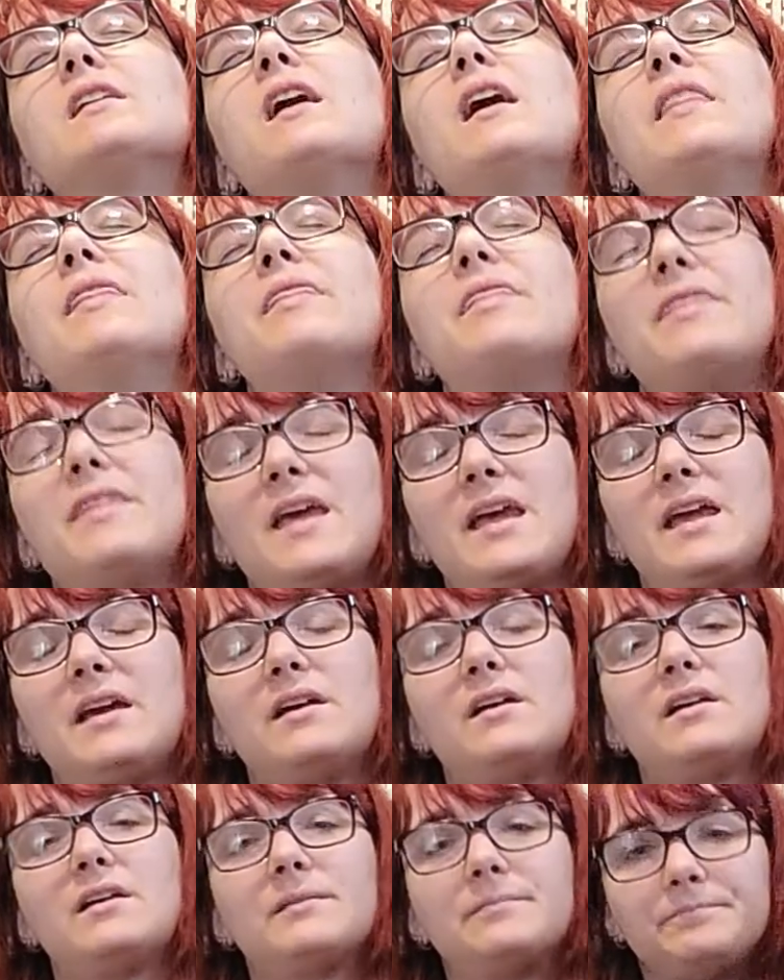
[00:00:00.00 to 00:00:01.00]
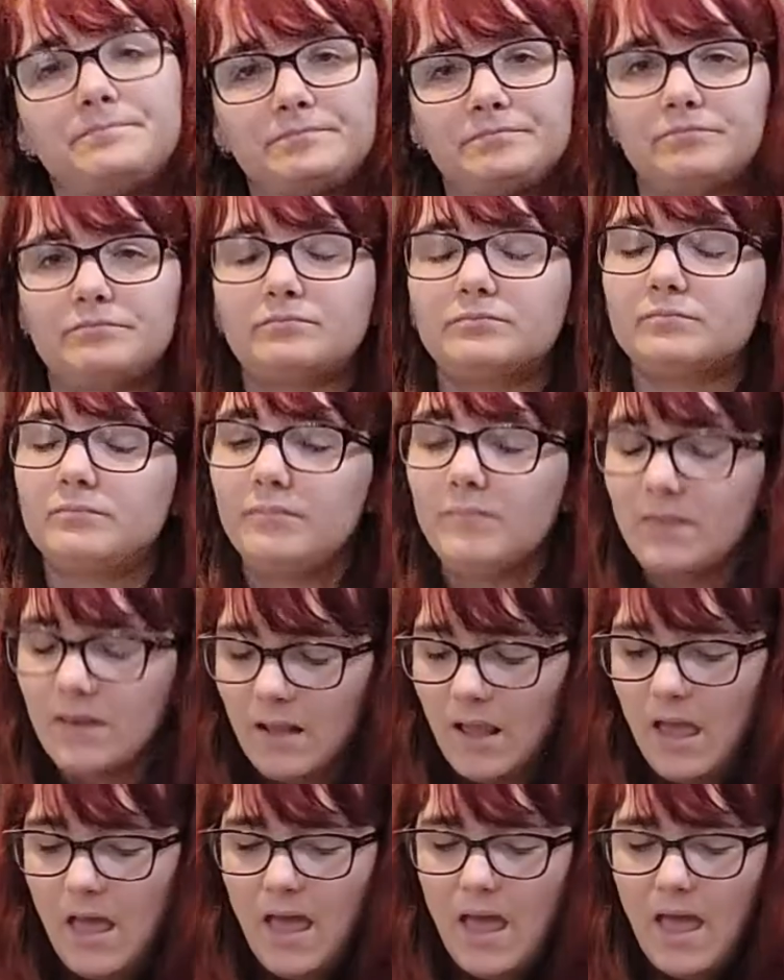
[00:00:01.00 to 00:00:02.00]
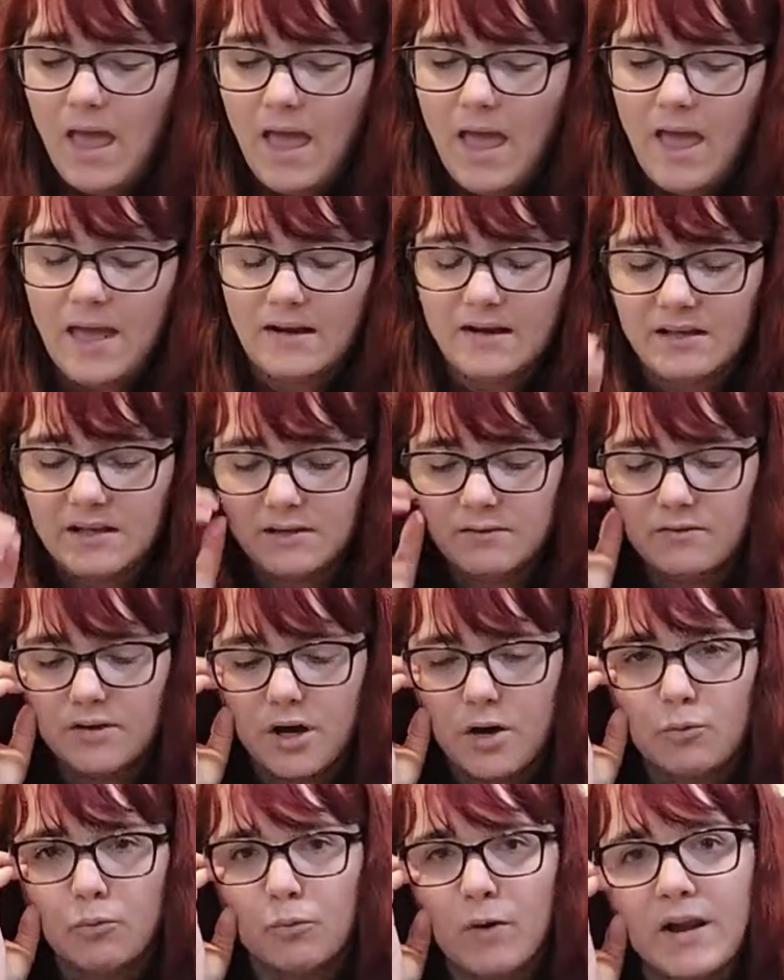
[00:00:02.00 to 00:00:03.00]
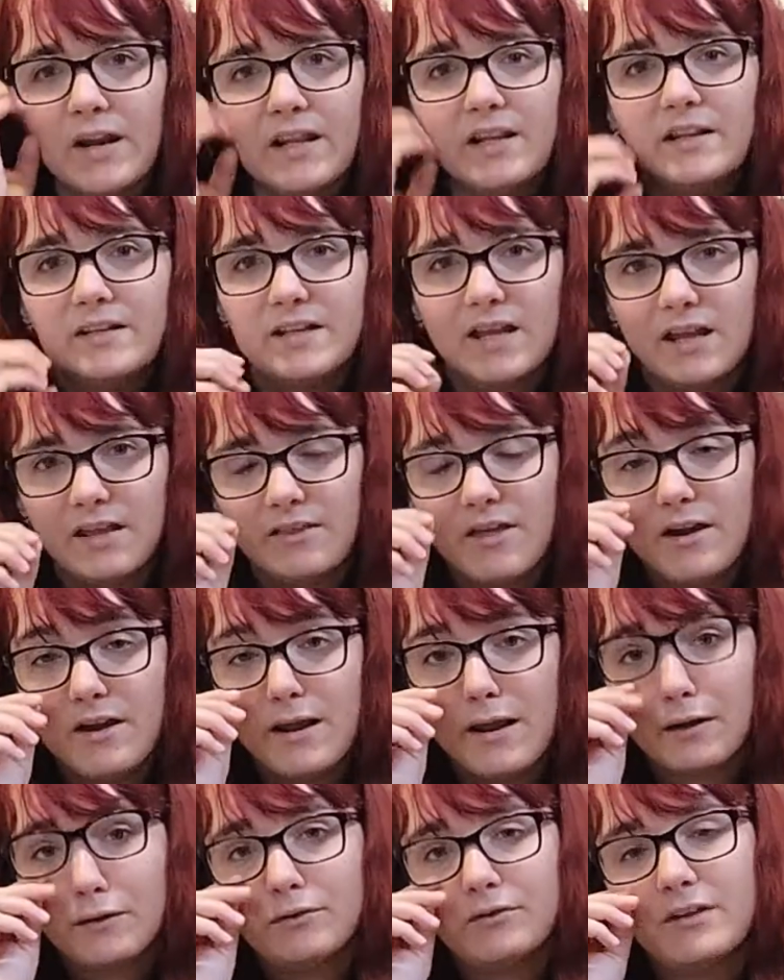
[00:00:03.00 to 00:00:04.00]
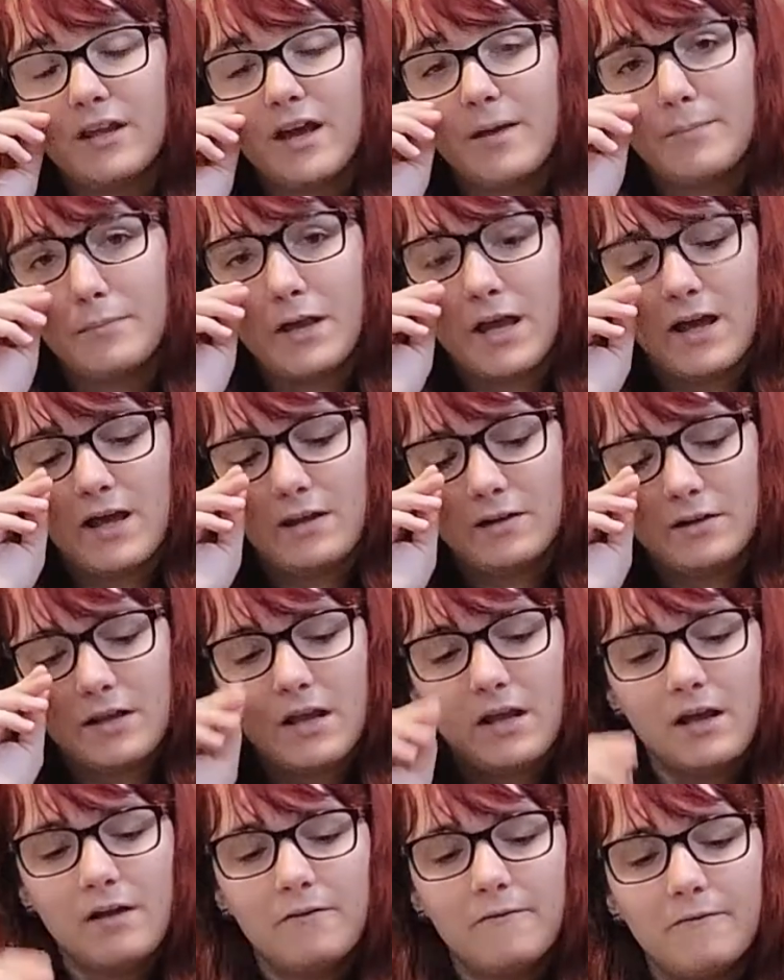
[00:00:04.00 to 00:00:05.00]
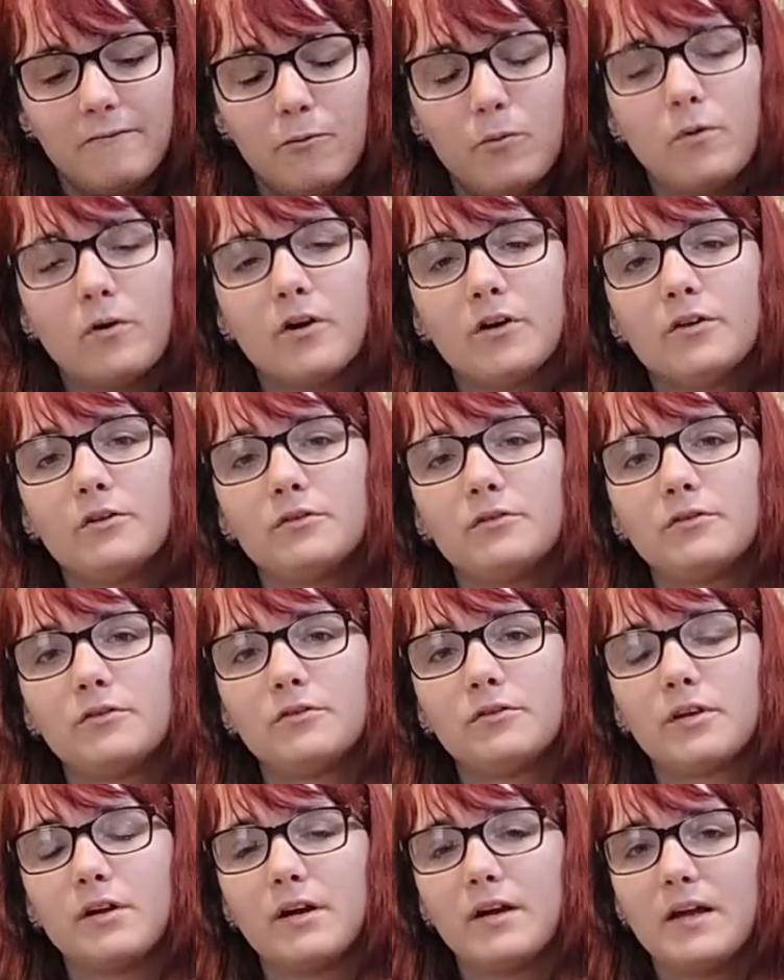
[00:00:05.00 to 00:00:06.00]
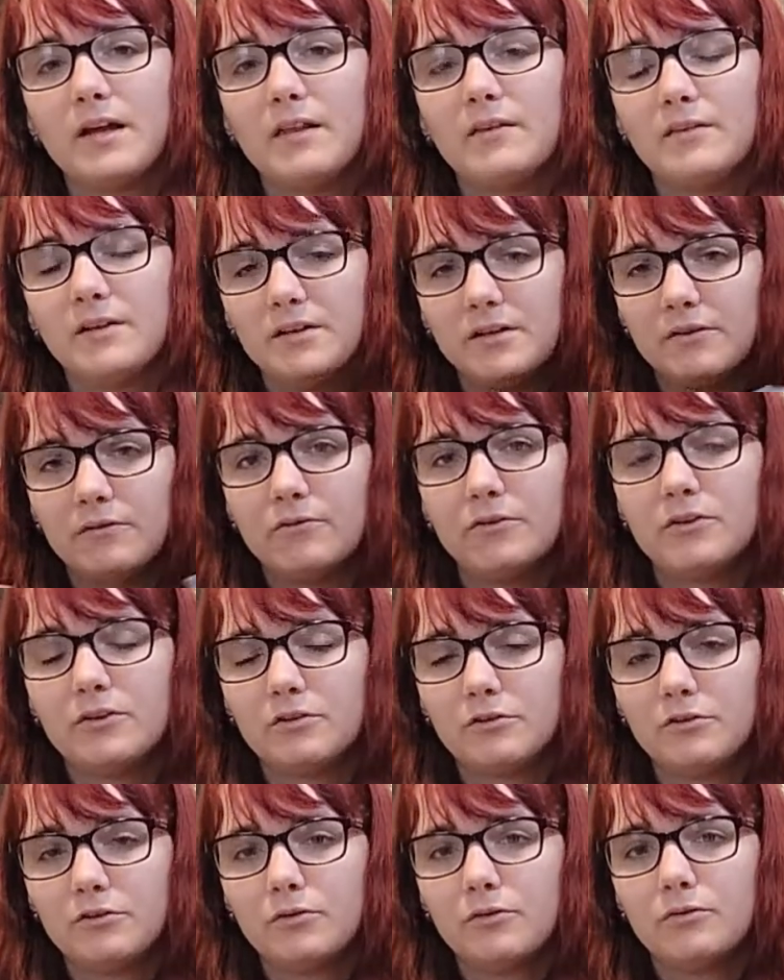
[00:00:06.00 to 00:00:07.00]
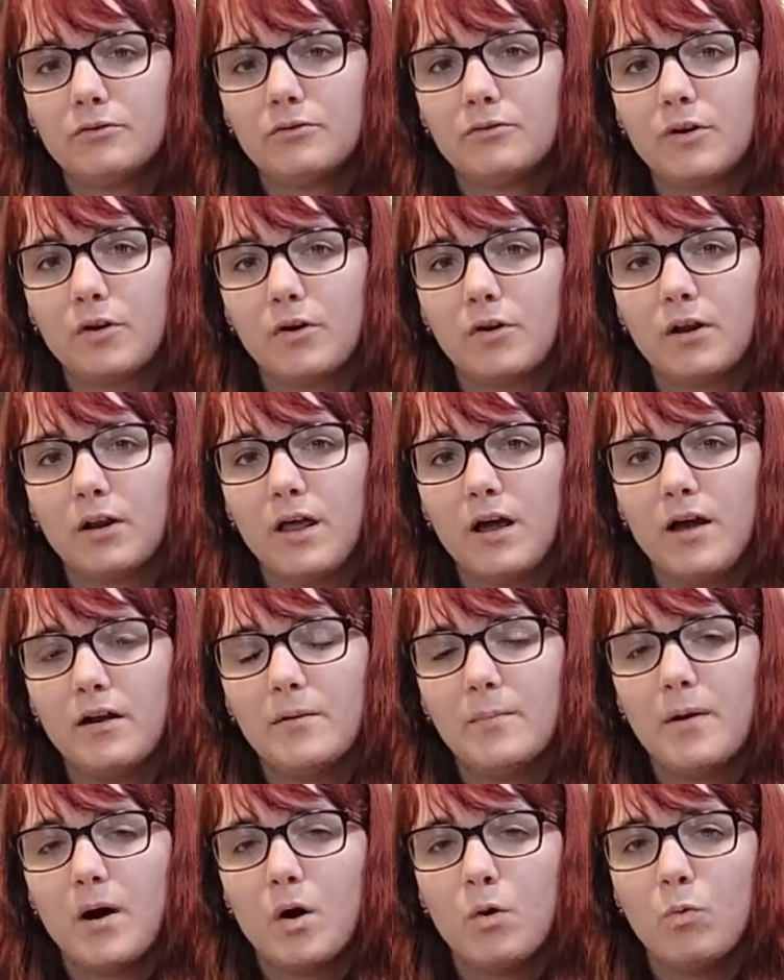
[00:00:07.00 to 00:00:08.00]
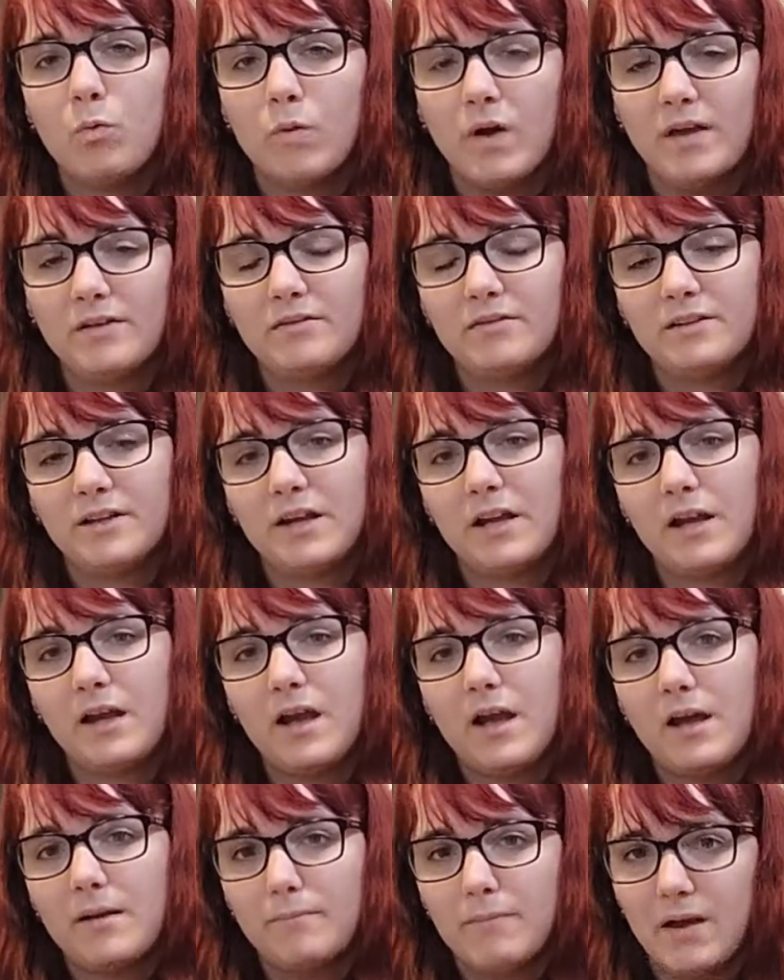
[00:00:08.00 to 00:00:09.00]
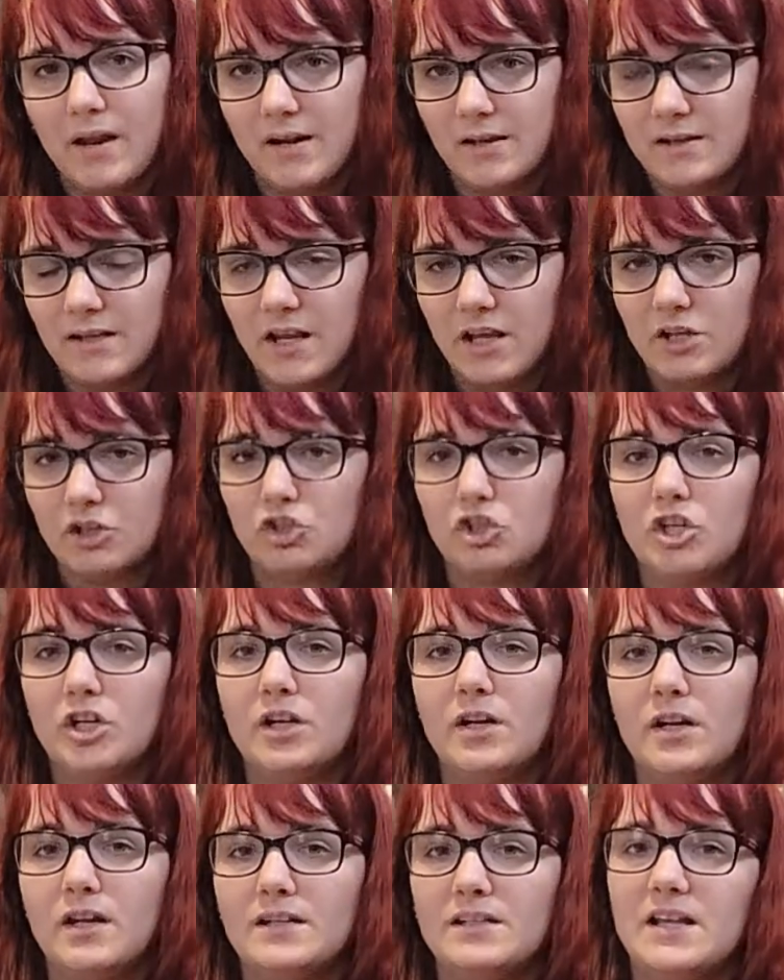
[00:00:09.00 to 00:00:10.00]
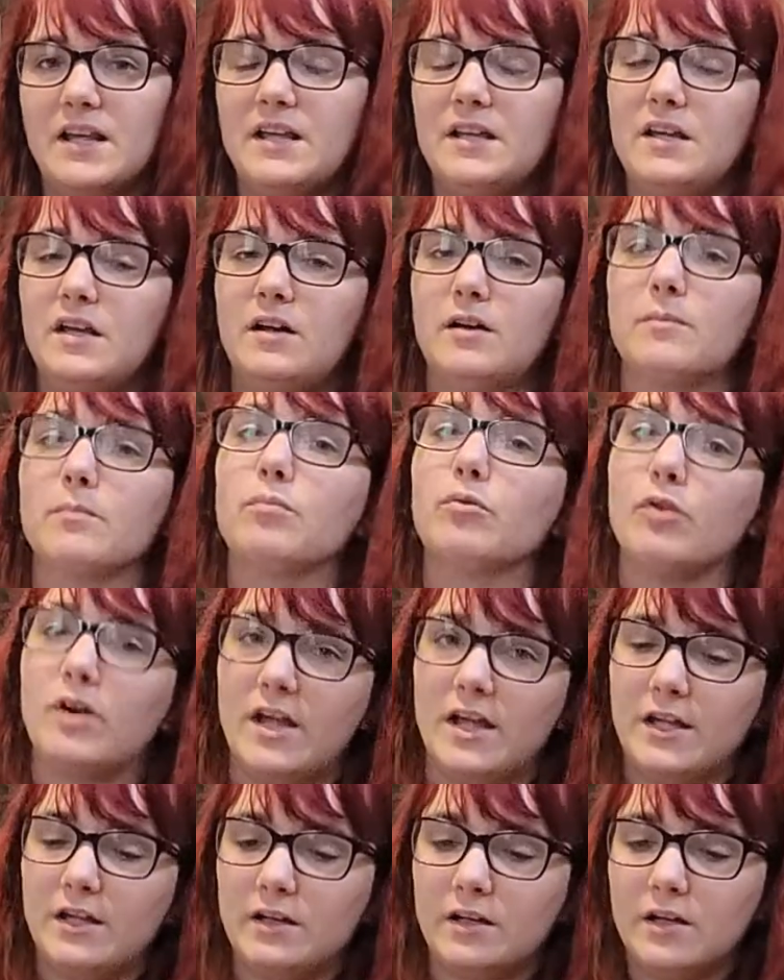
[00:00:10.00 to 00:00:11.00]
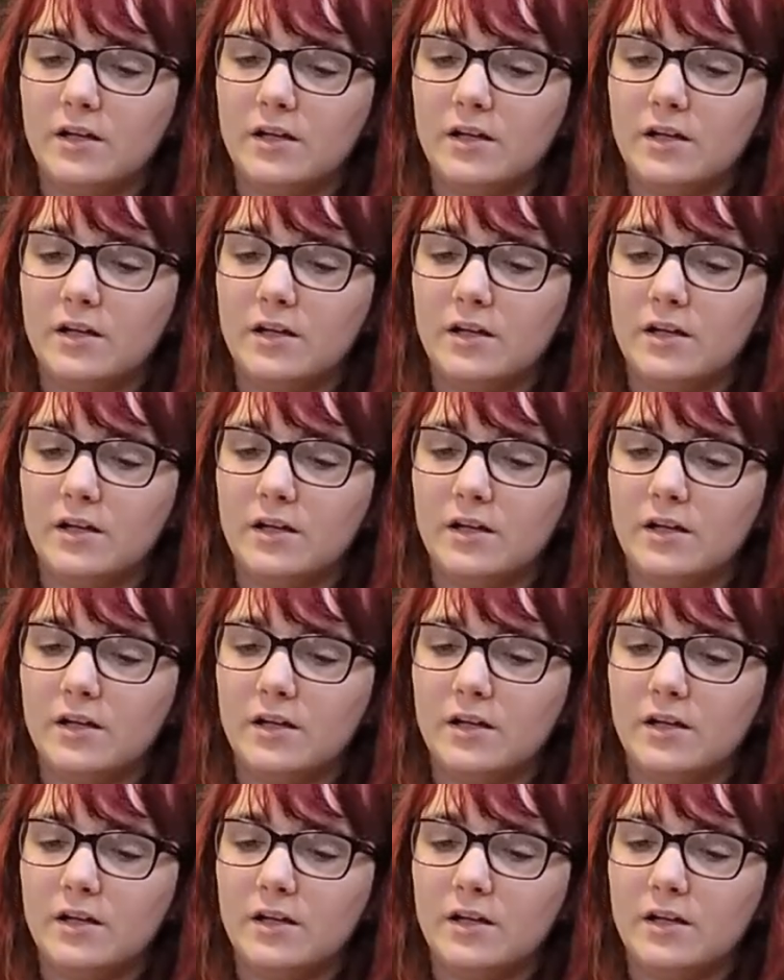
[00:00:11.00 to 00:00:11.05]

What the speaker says: and think. And he's not ready to take that next step yet. 4s in the different suits are a lot about resting and meditation and taking a break.